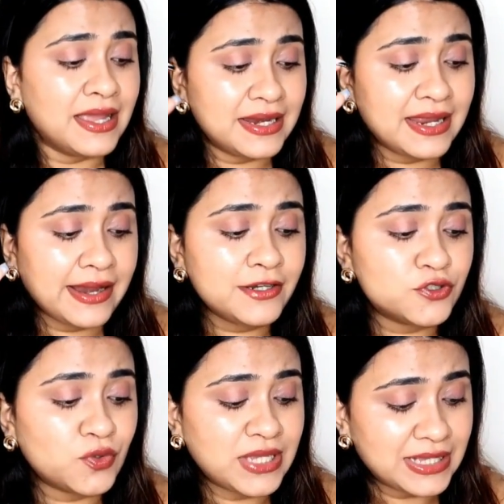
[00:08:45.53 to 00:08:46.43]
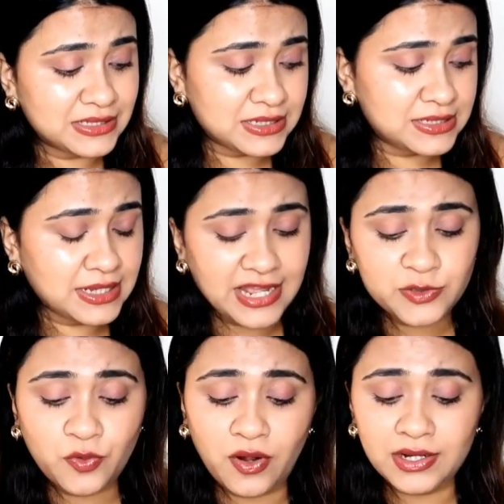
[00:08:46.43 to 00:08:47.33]
in it. So yes, this is the
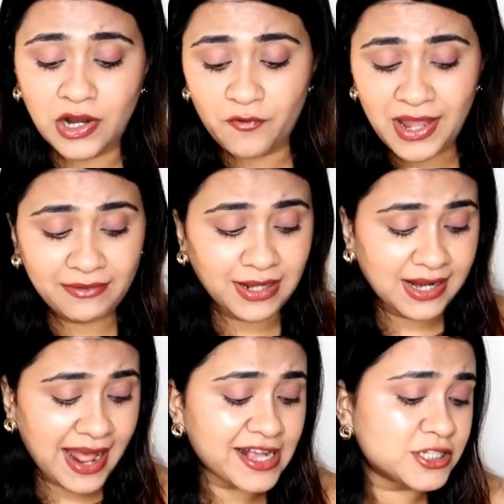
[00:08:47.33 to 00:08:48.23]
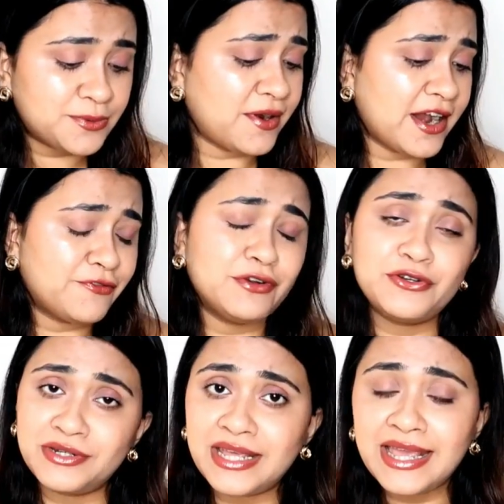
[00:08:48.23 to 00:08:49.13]
next product. Now we have the last product for
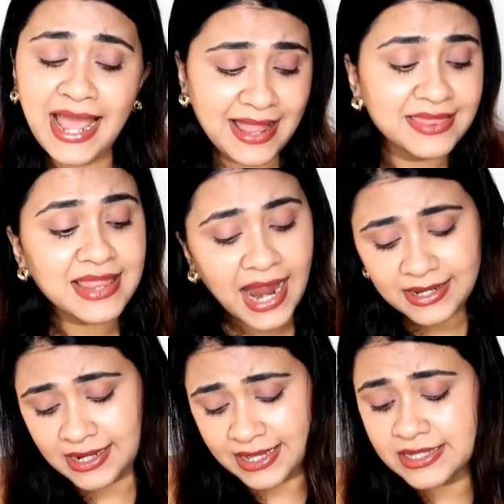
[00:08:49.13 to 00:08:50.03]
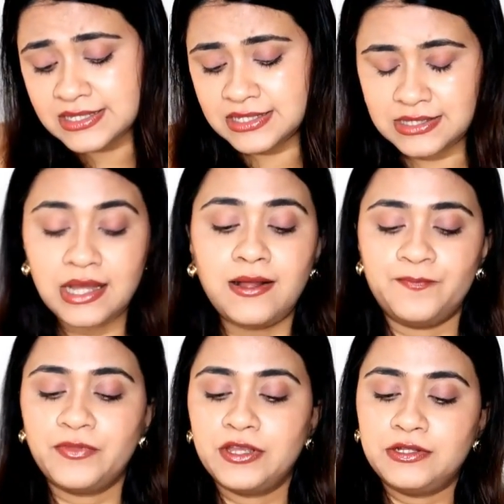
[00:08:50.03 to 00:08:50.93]
today, and that is
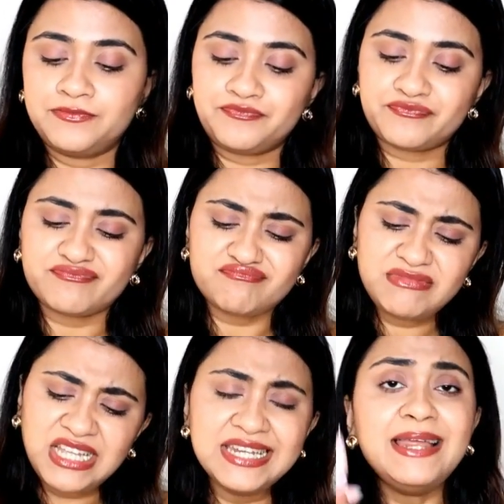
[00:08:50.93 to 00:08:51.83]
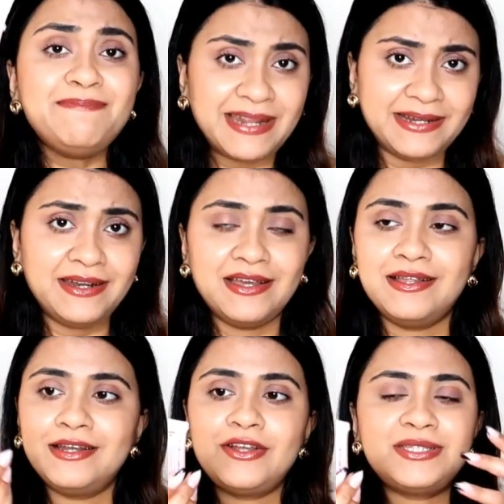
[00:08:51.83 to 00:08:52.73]
the lip tint.
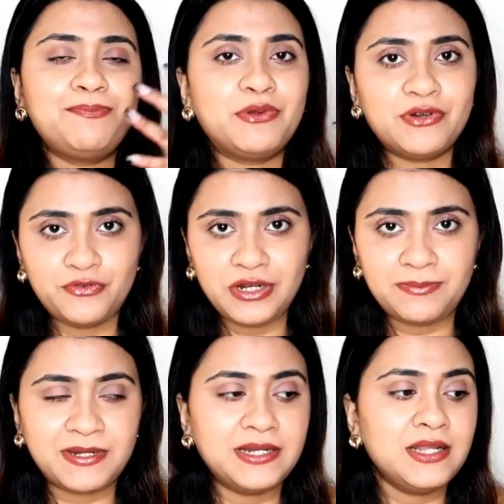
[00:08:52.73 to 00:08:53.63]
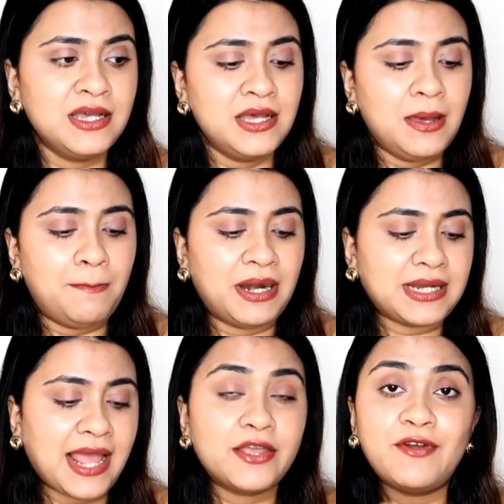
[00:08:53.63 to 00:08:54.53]
Now it's a beautiful lip tint, but
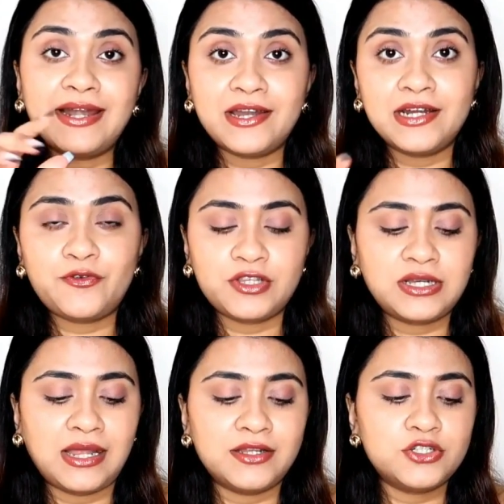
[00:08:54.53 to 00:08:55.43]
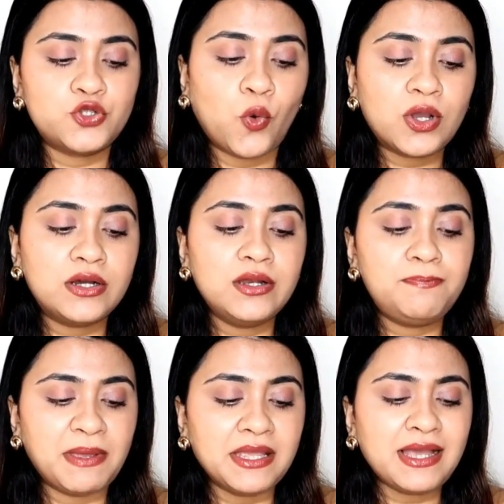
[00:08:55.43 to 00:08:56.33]
I went in for the color
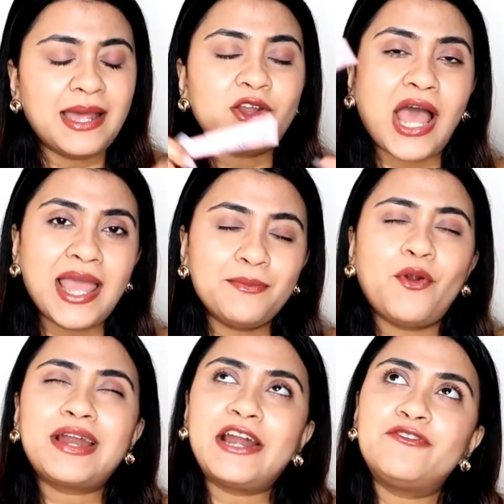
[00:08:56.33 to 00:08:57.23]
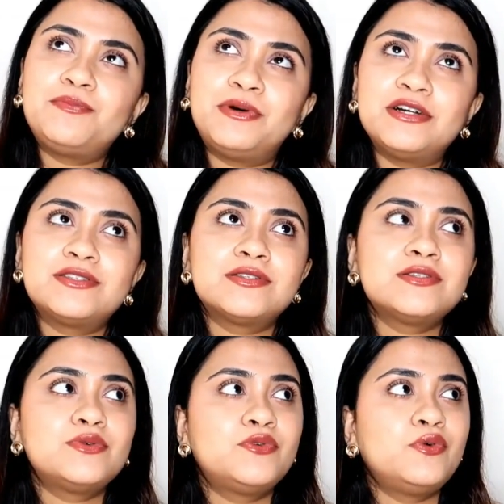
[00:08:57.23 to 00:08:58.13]
Showgirl Pink, and I am not kind of a person